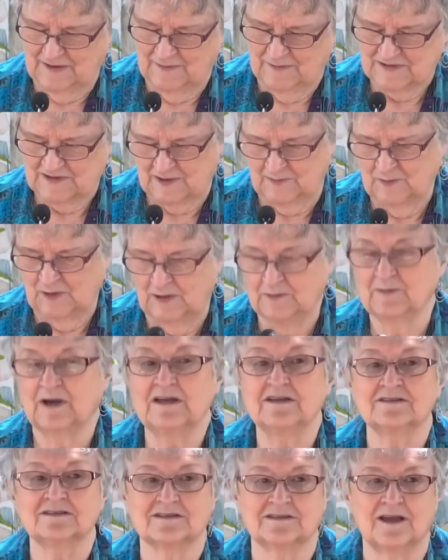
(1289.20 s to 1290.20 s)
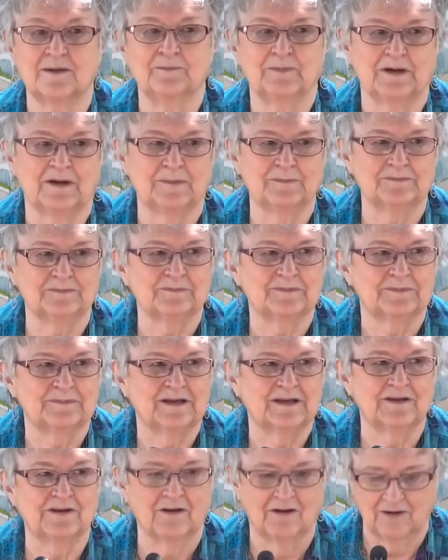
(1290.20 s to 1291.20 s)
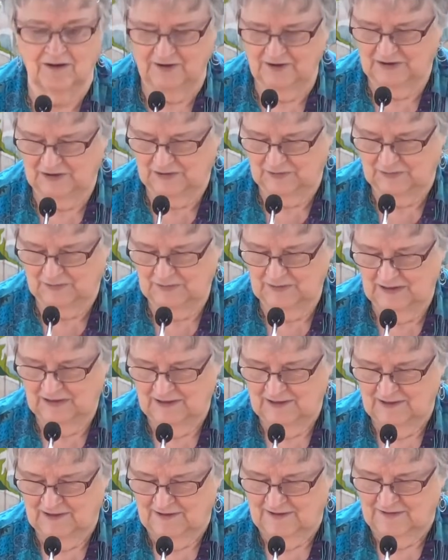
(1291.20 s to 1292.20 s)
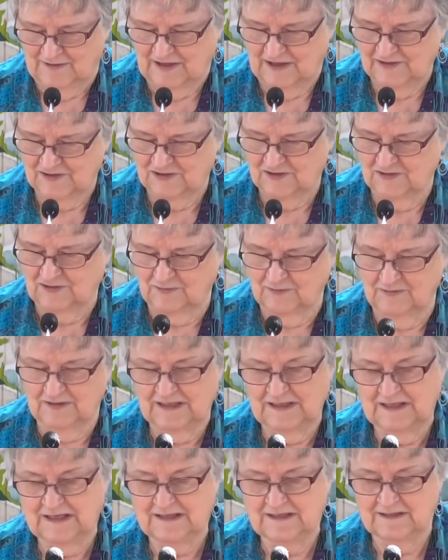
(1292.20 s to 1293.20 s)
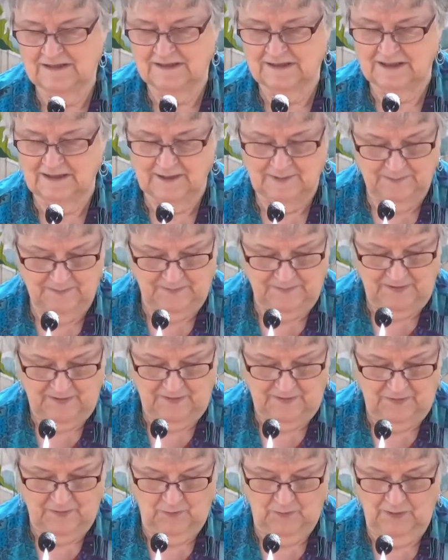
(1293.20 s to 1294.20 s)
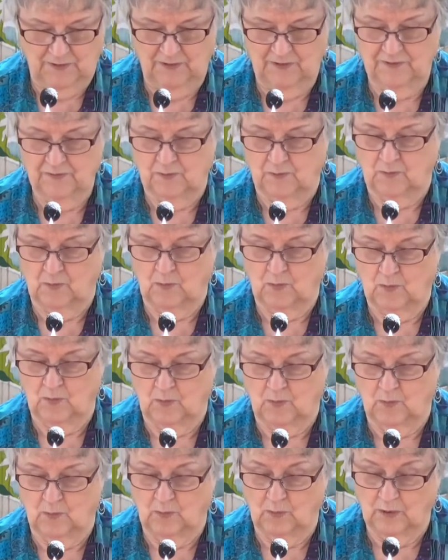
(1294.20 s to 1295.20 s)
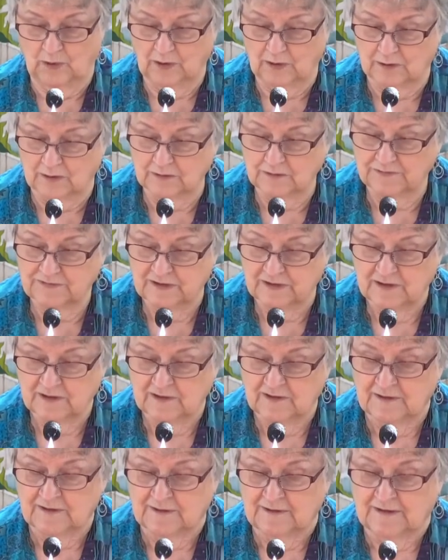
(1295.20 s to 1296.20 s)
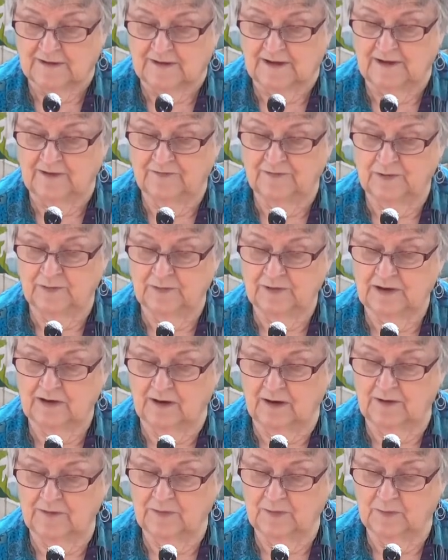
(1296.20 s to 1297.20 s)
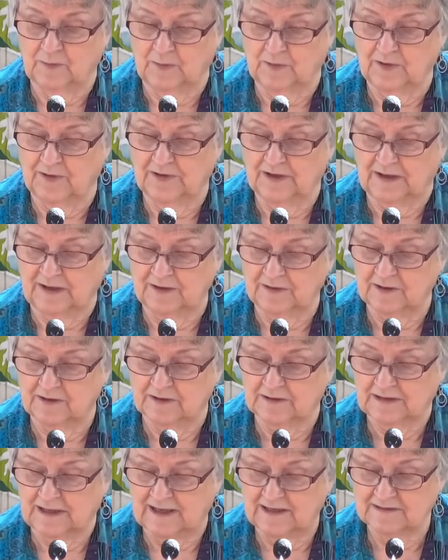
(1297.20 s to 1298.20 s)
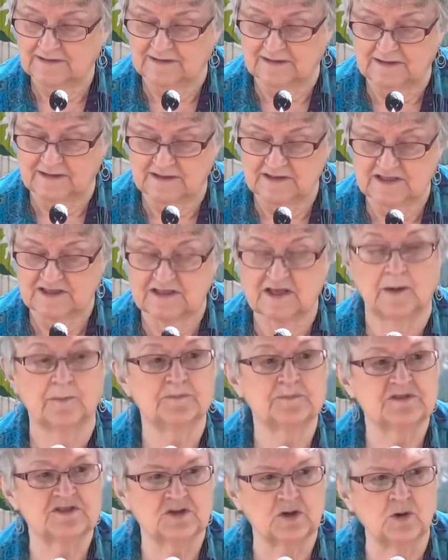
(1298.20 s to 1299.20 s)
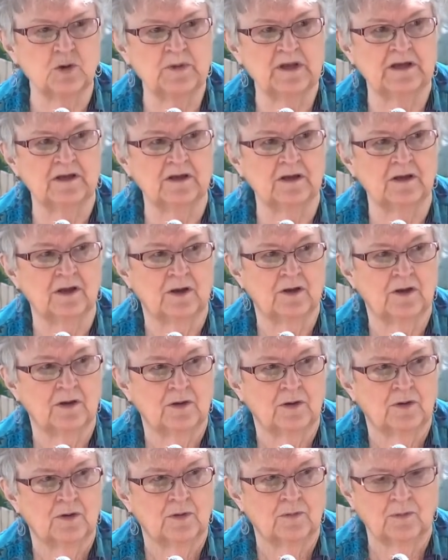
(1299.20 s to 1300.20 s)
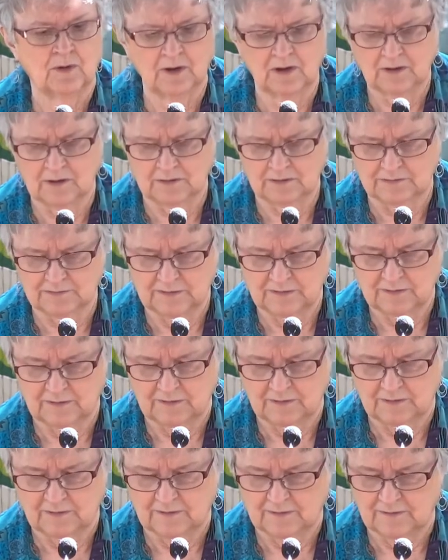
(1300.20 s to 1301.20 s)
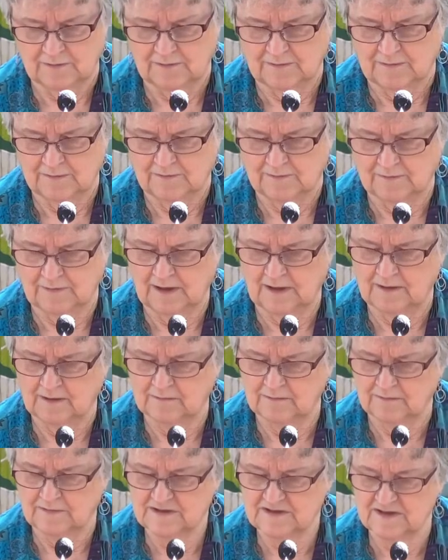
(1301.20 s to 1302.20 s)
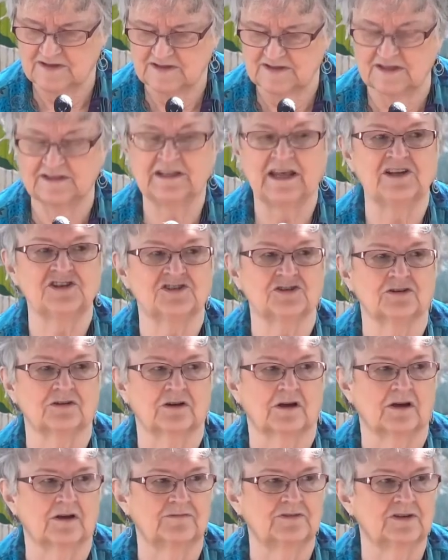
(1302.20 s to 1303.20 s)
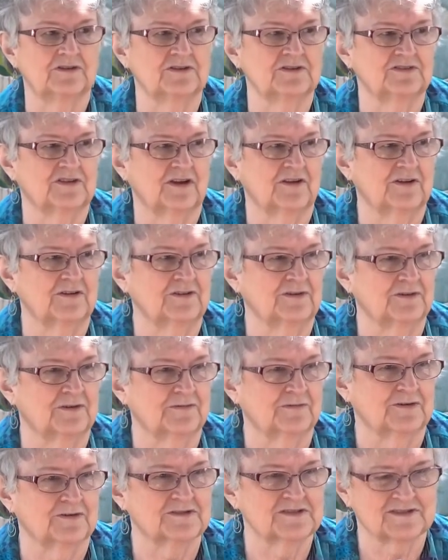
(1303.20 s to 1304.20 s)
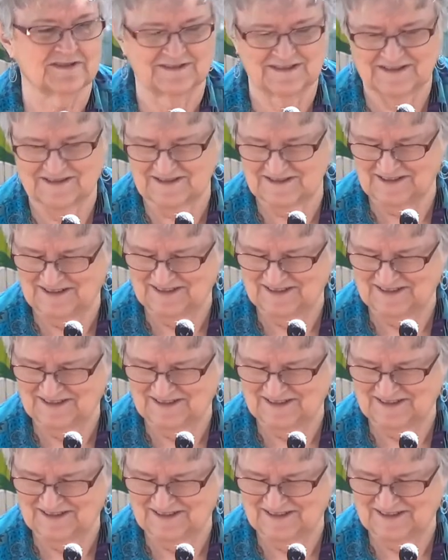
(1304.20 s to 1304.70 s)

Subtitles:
someone might step up and argue that you don't need to keep the word world if you regard the word intergalactic as subsuming world. Wow, this is the nature of Unitarian Universalists.